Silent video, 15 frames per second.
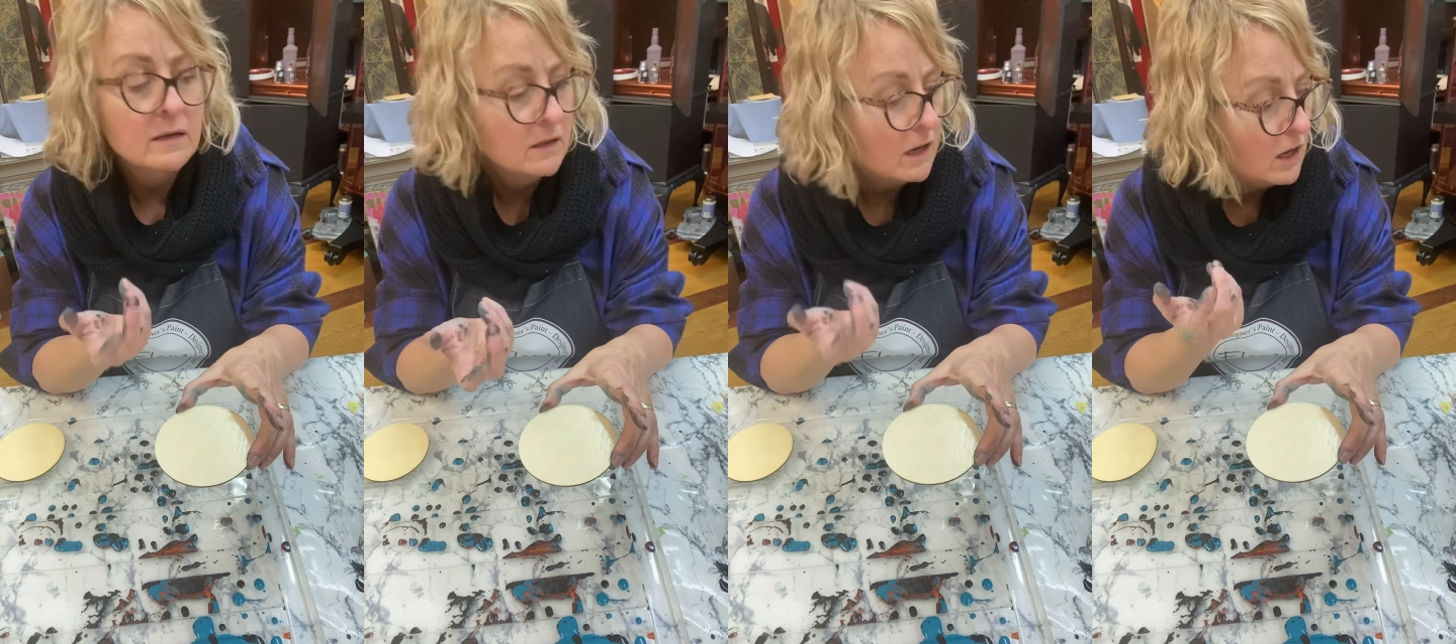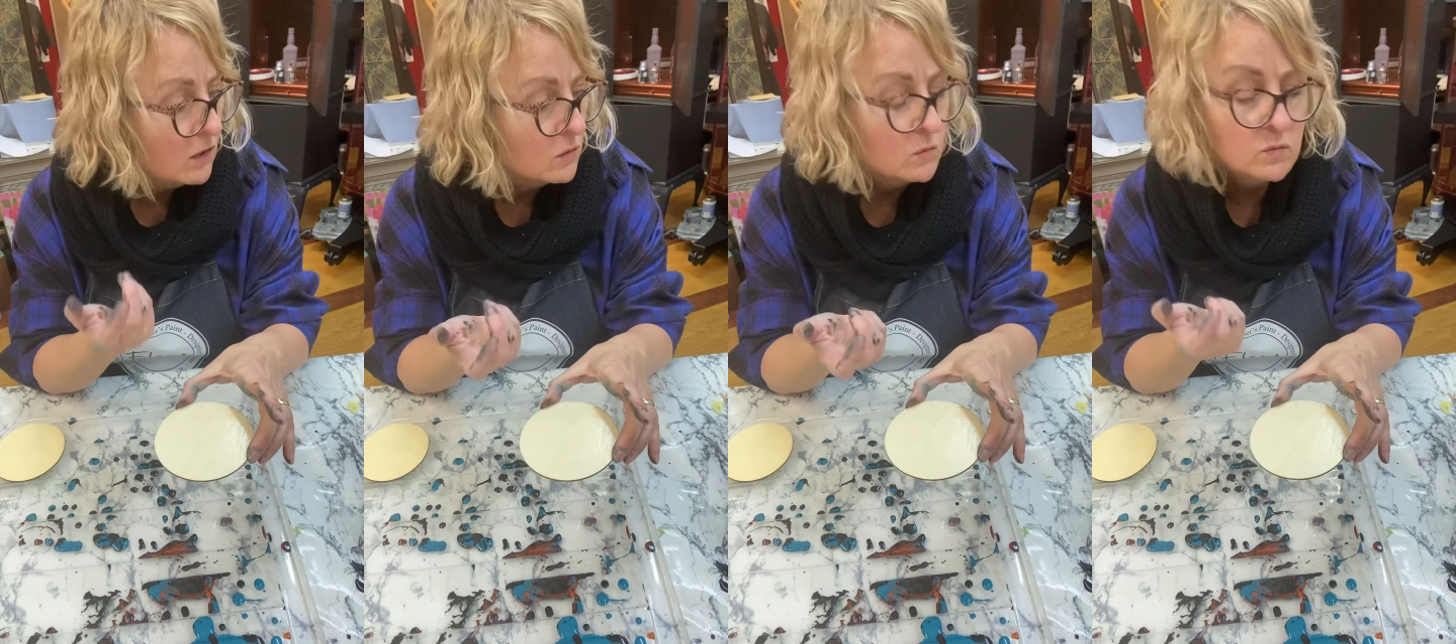
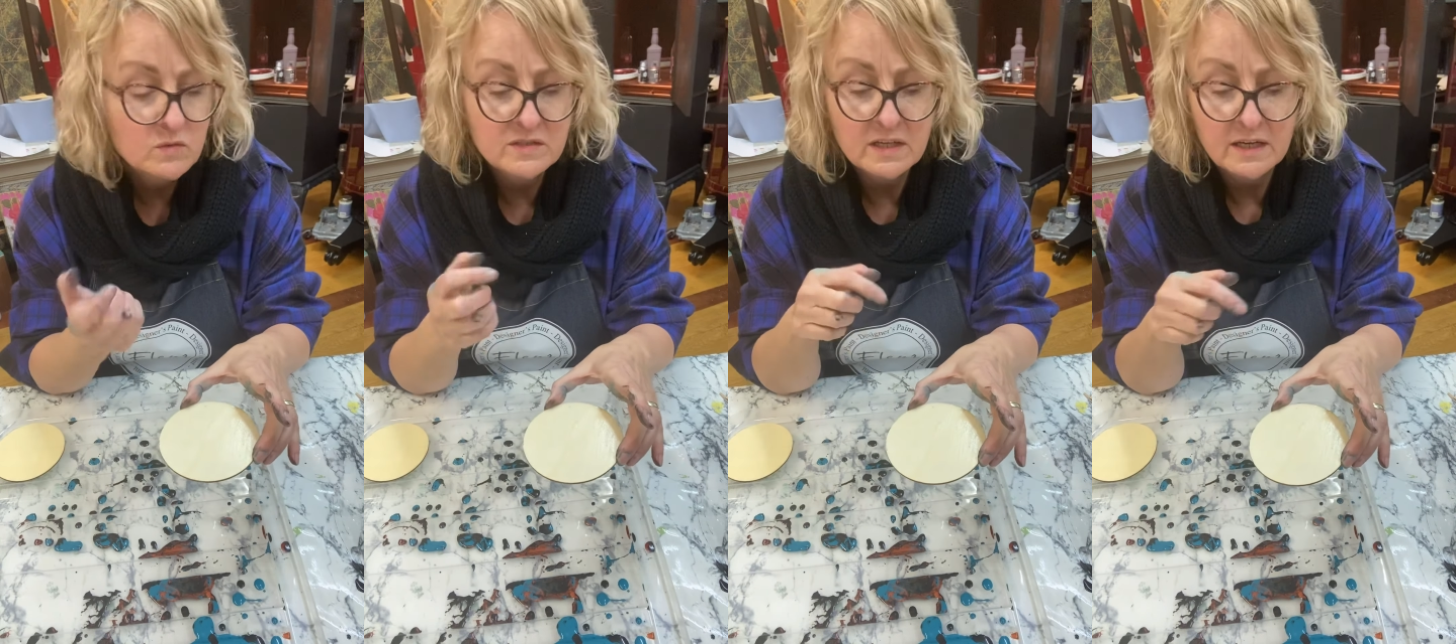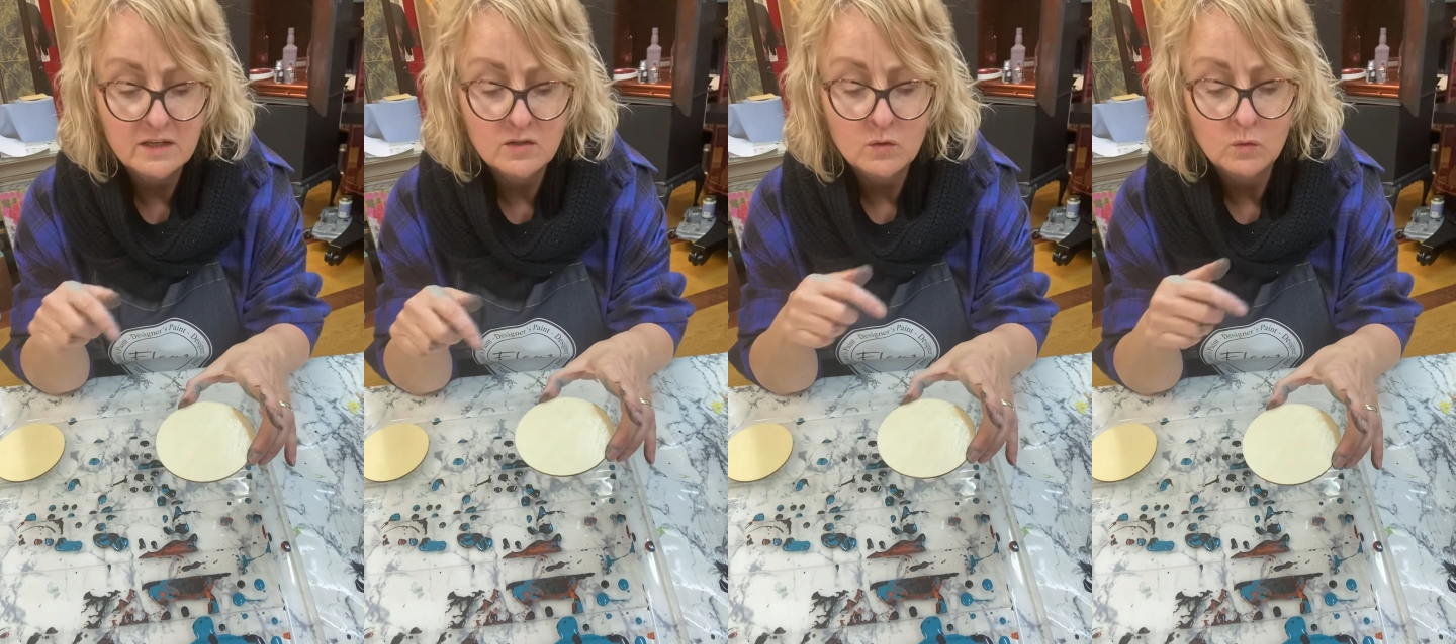holes
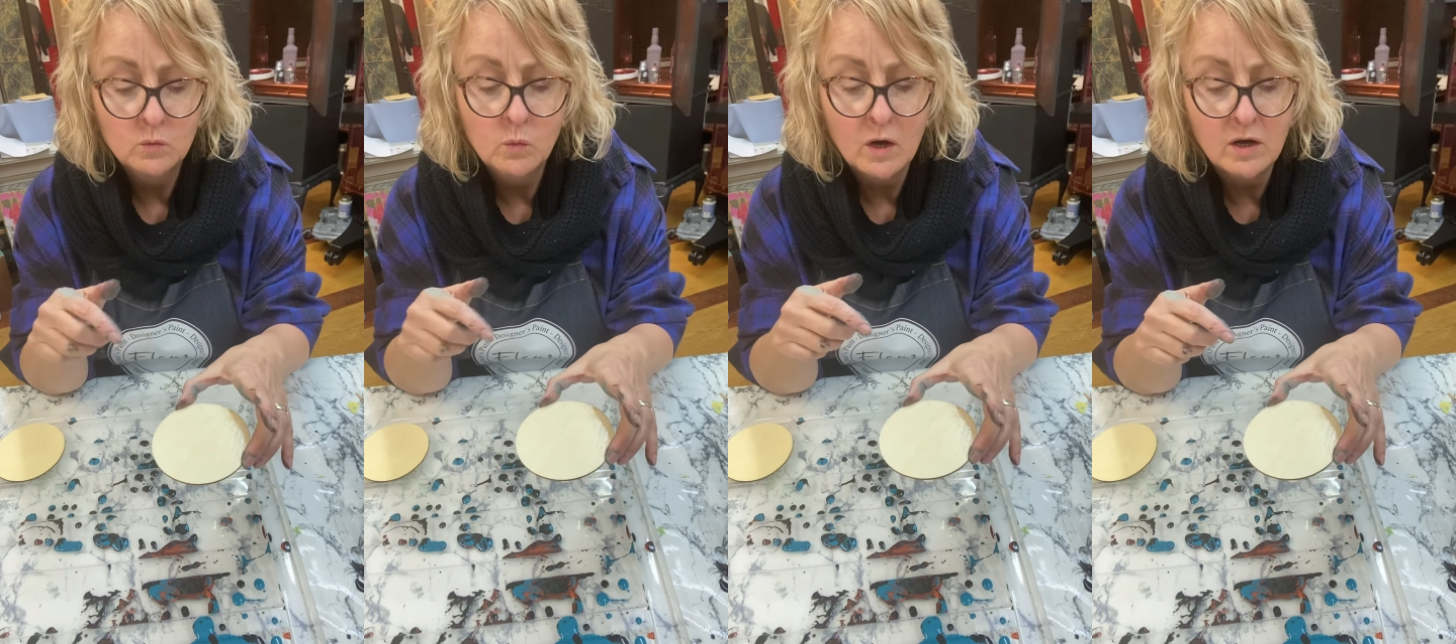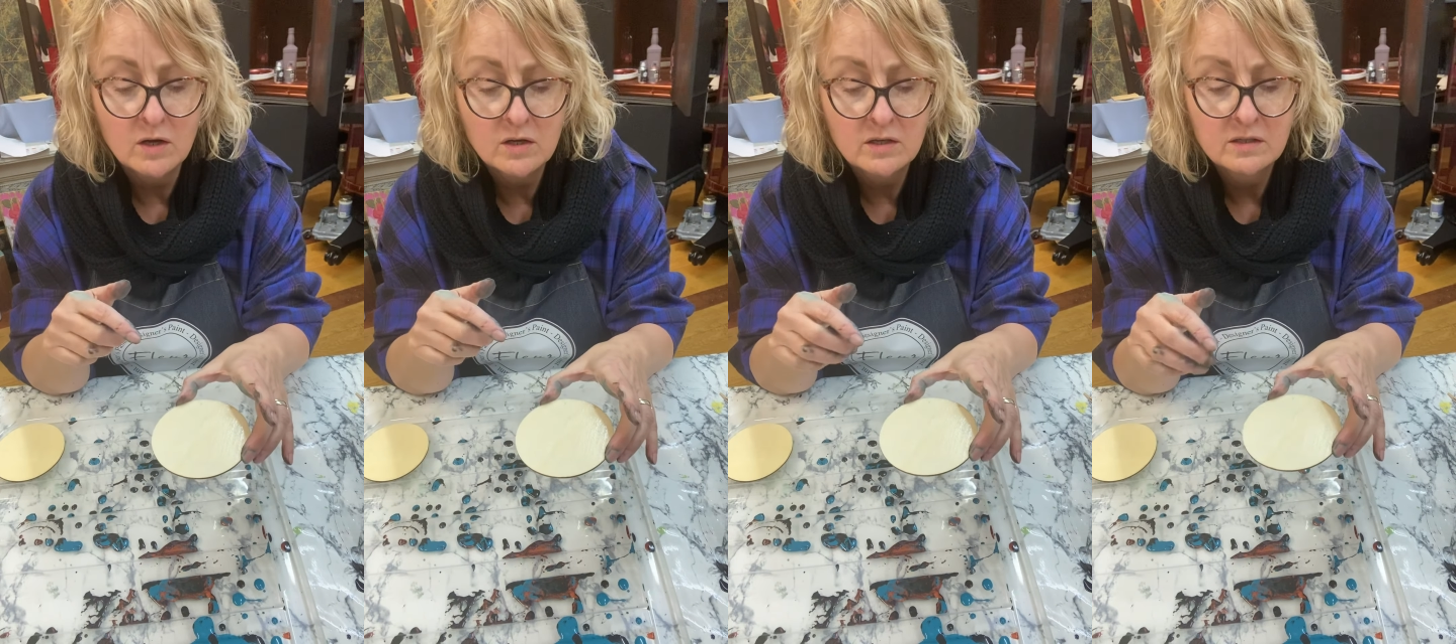in your
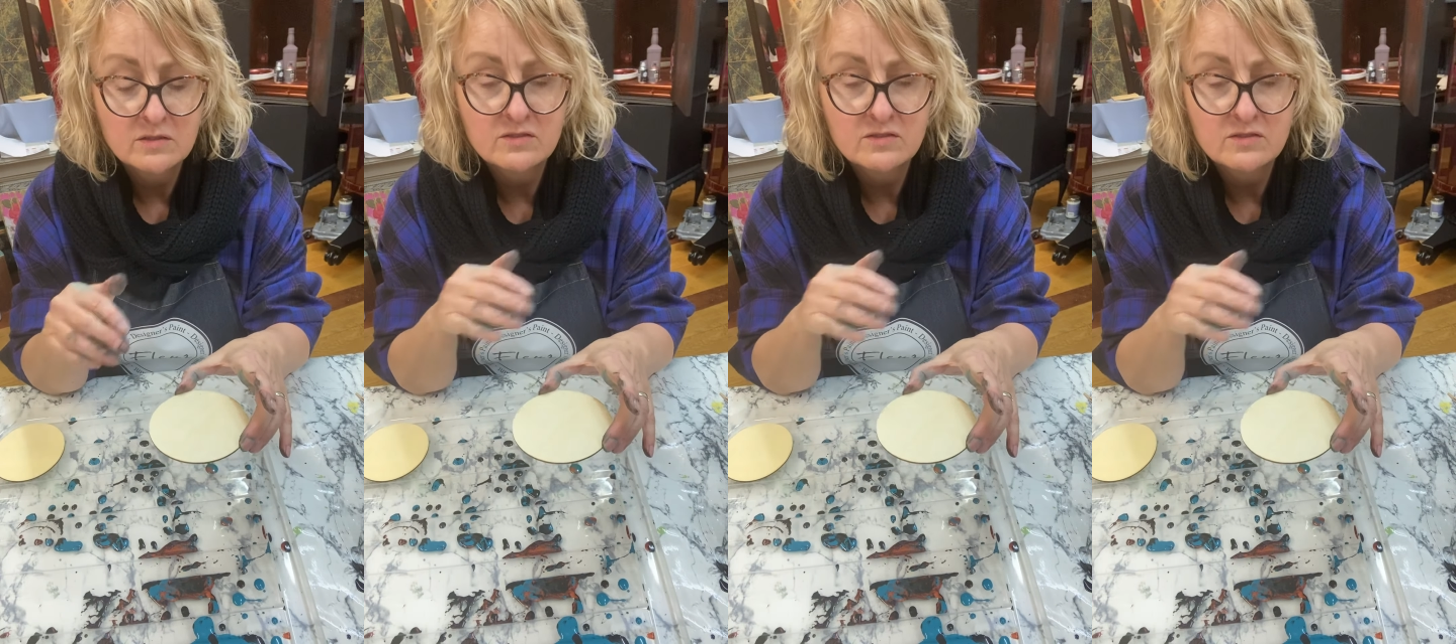work.